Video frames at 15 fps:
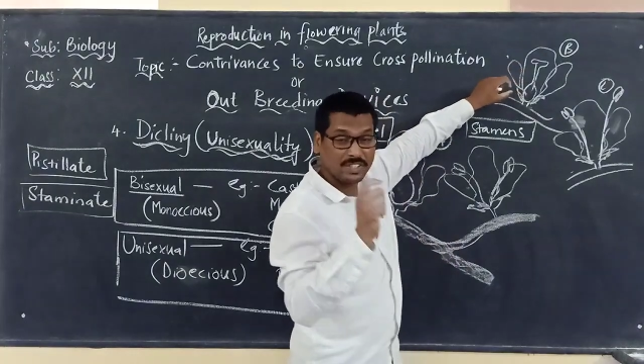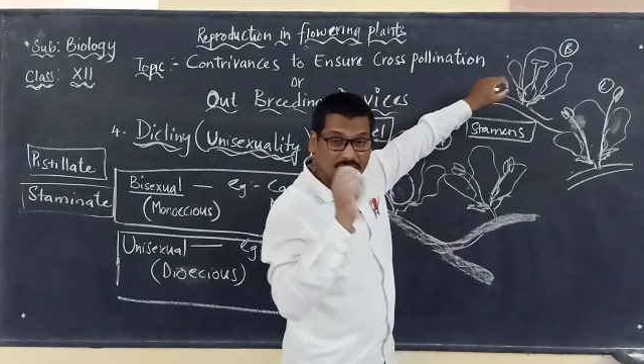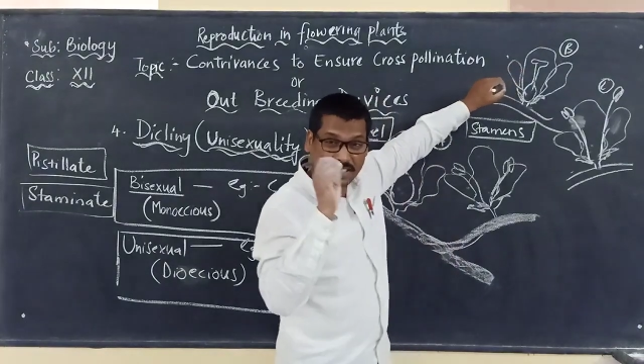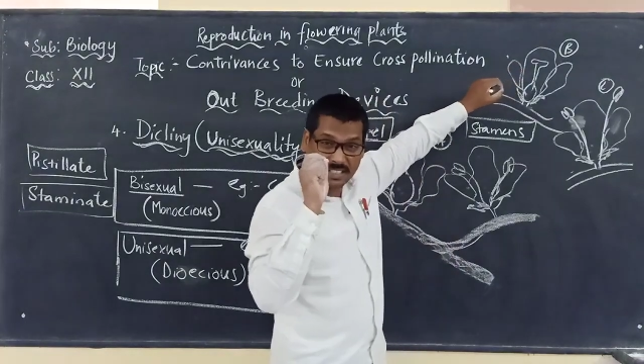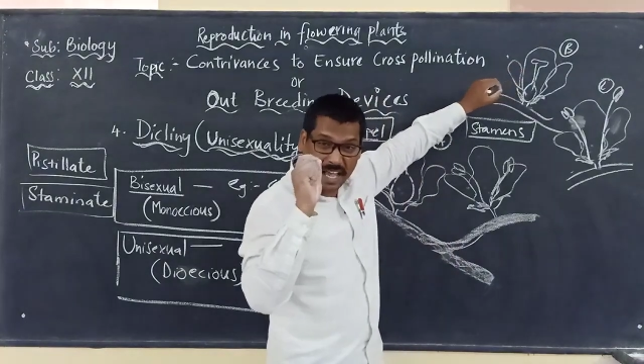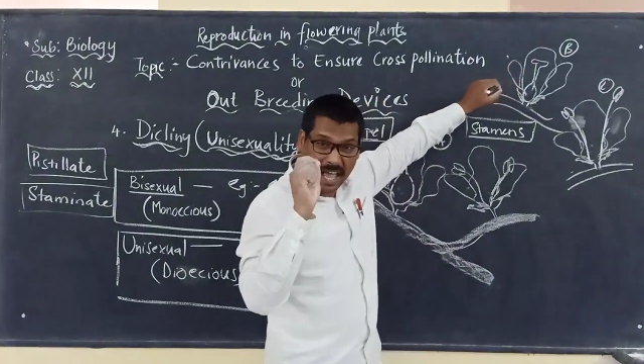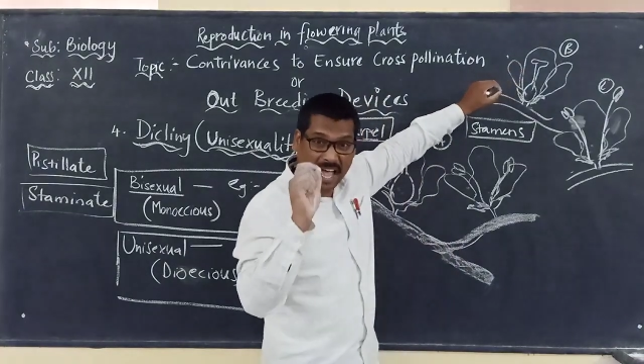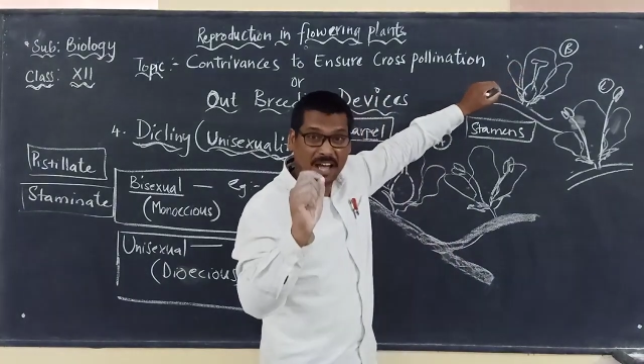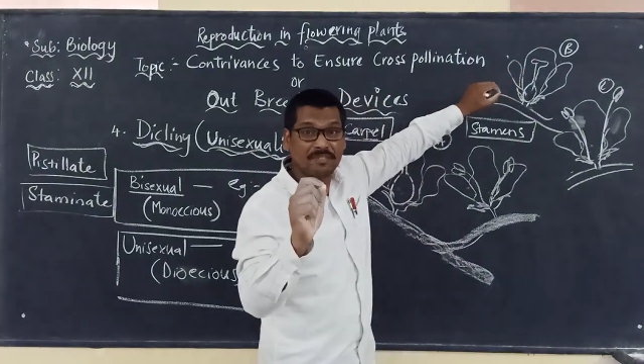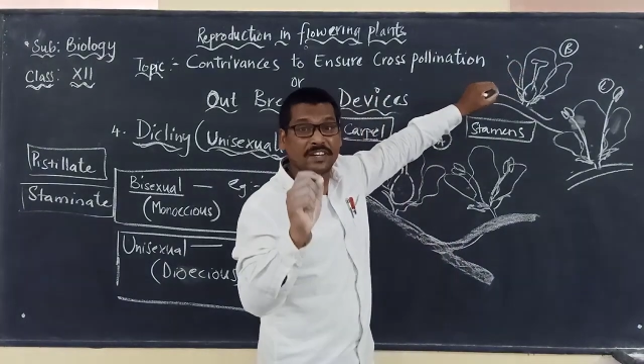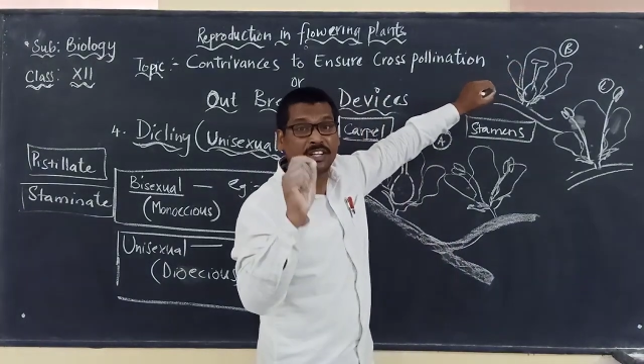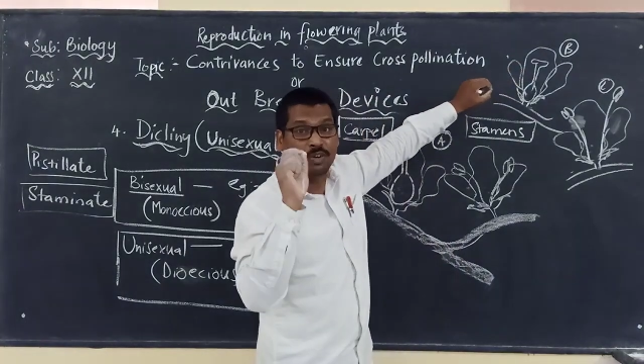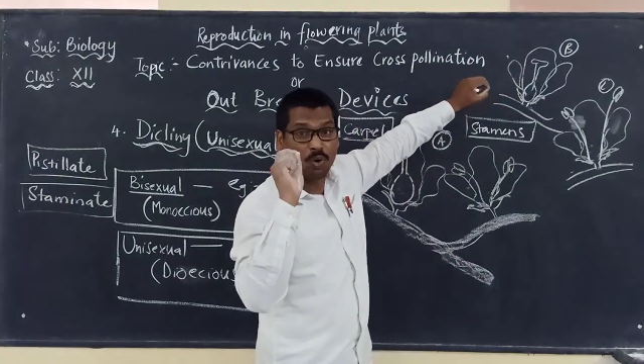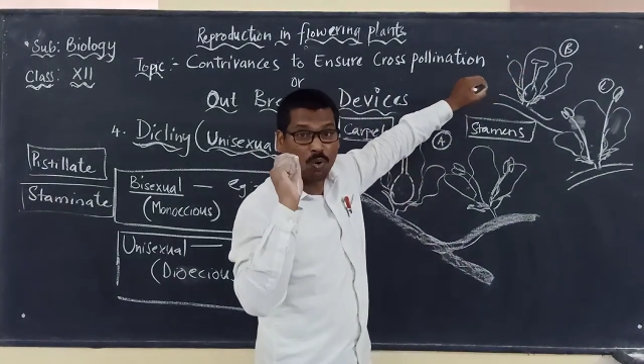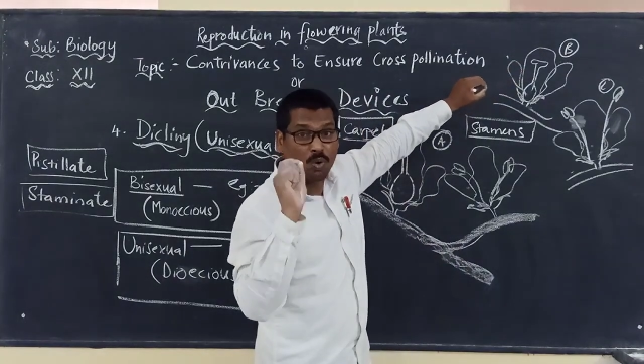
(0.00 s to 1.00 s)
which is
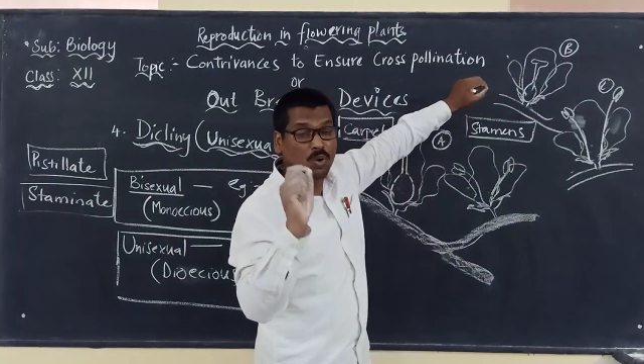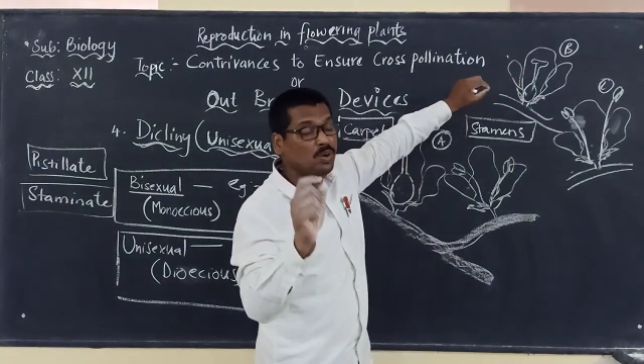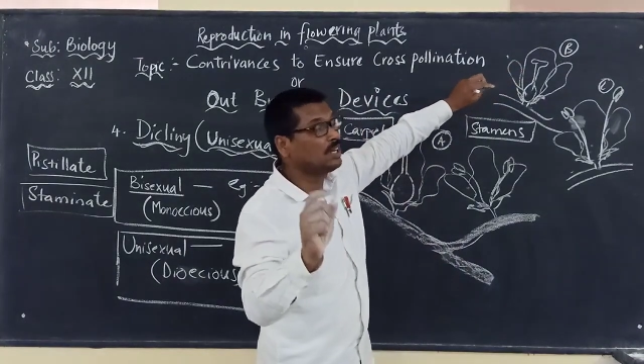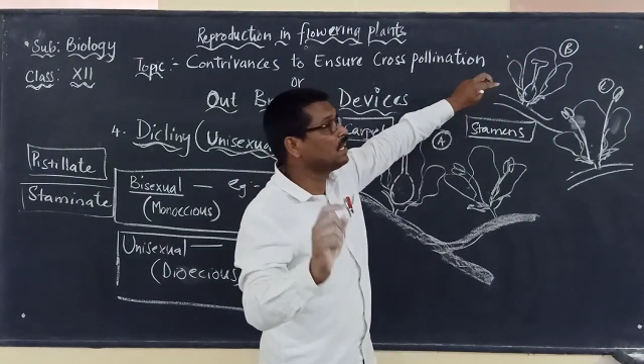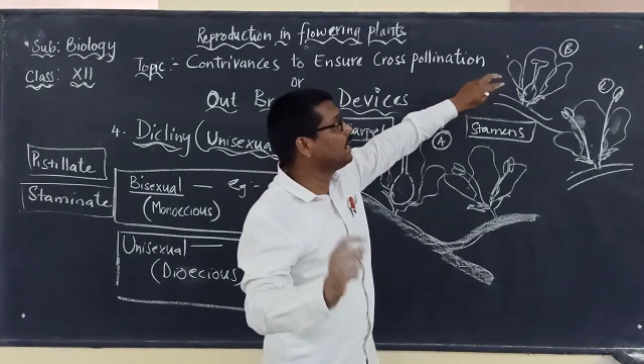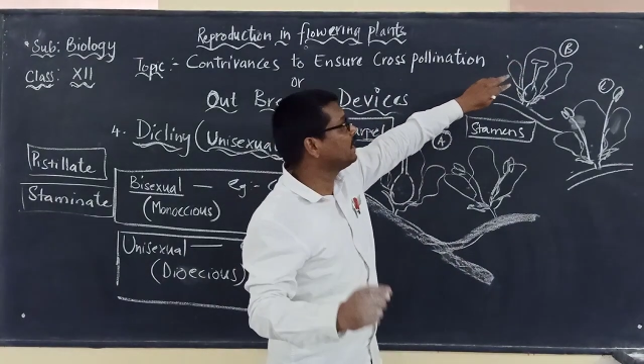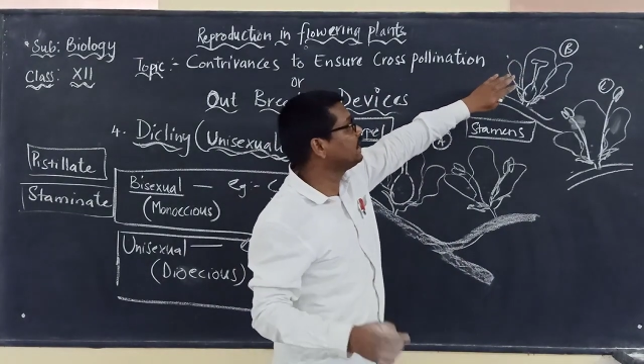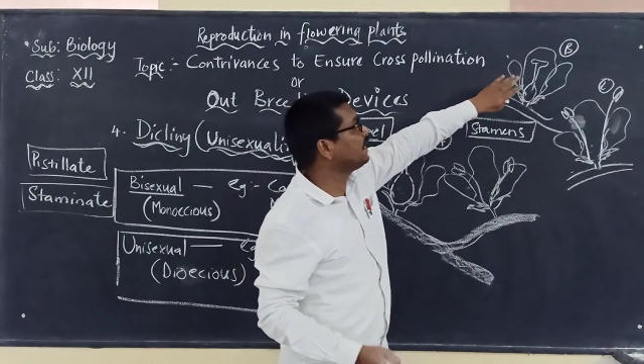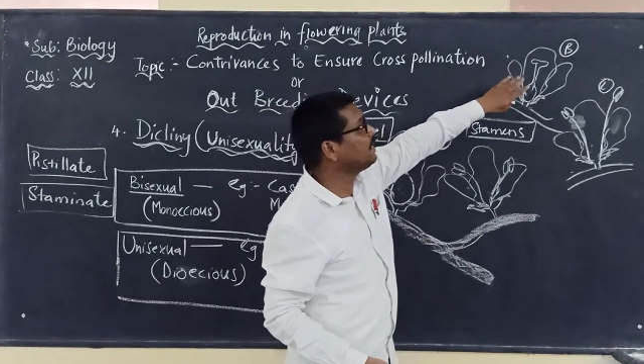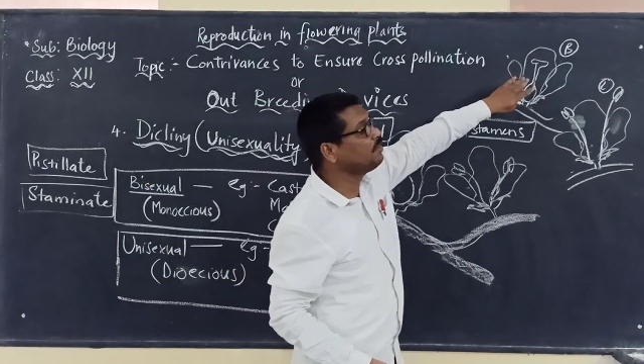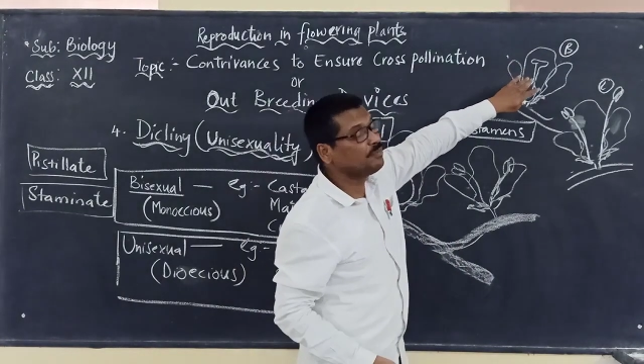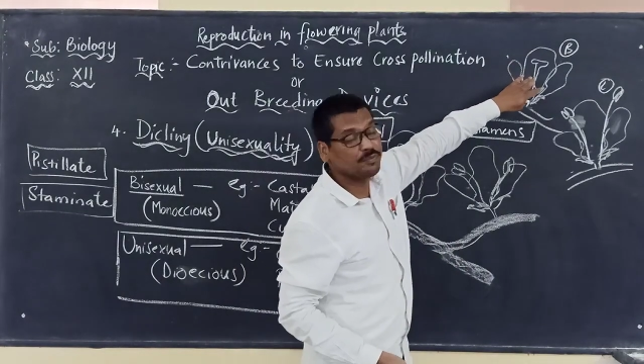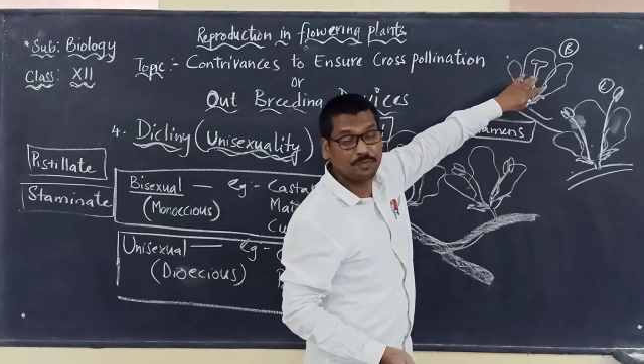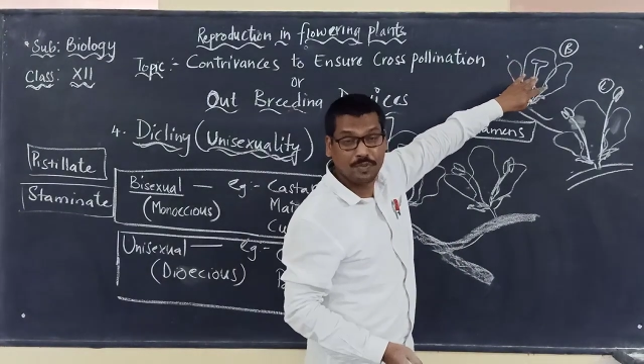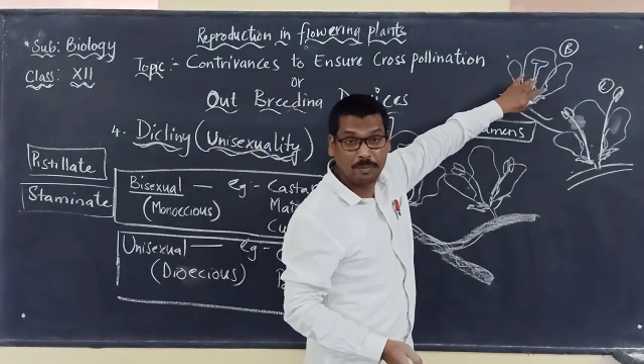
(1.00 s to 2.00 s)
having only
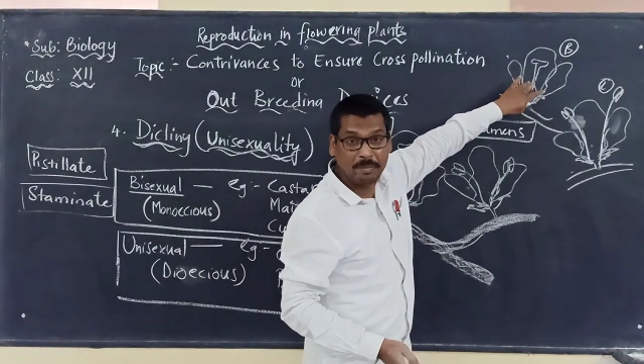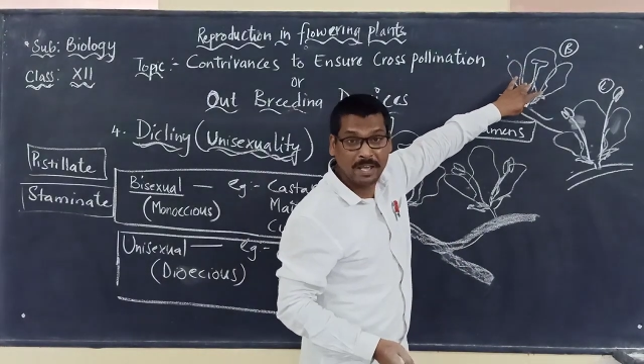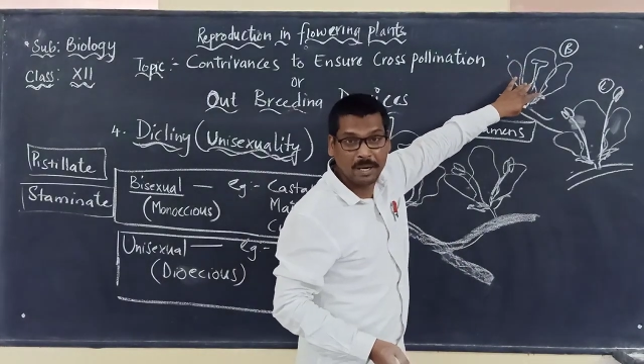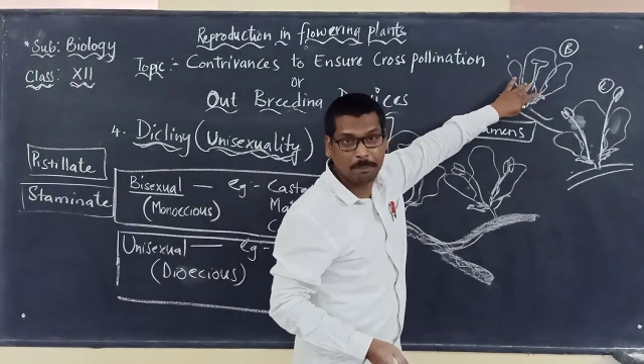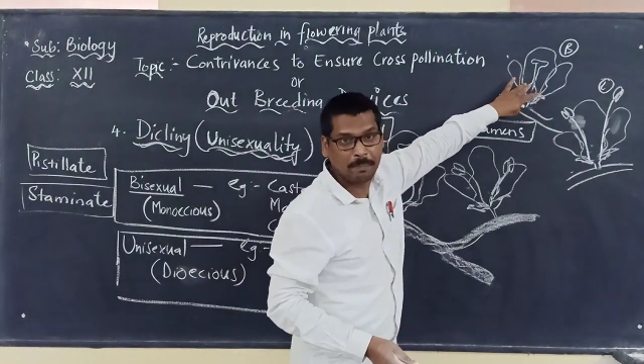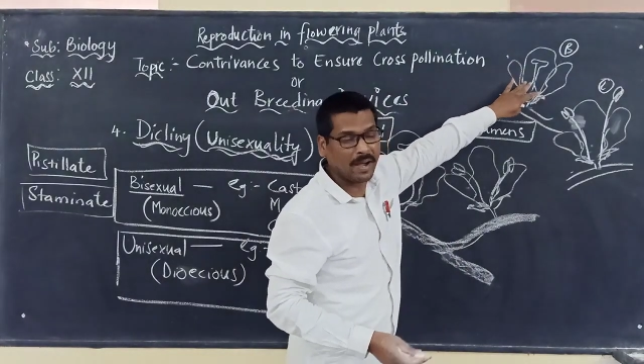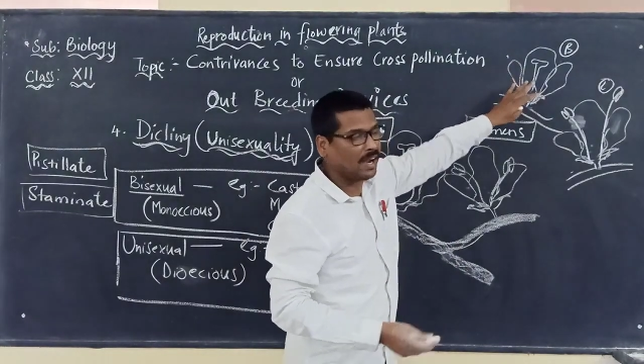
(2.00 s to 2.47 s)
the female